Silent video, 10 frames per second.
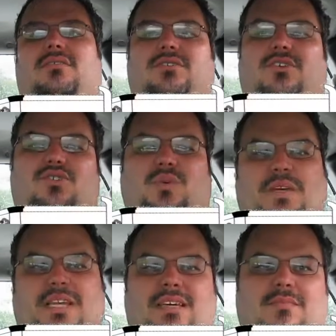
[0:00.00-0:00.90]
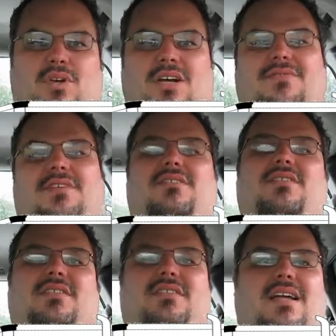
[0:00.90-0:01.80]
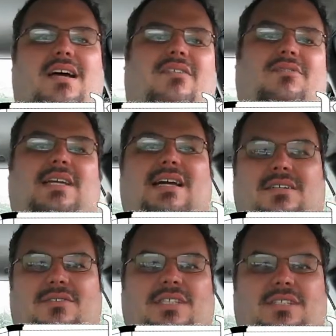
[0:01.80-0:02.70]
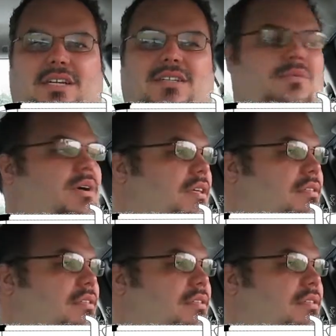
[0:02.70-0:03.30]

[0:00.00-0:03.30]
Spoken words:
social media breakfast is now down and done with.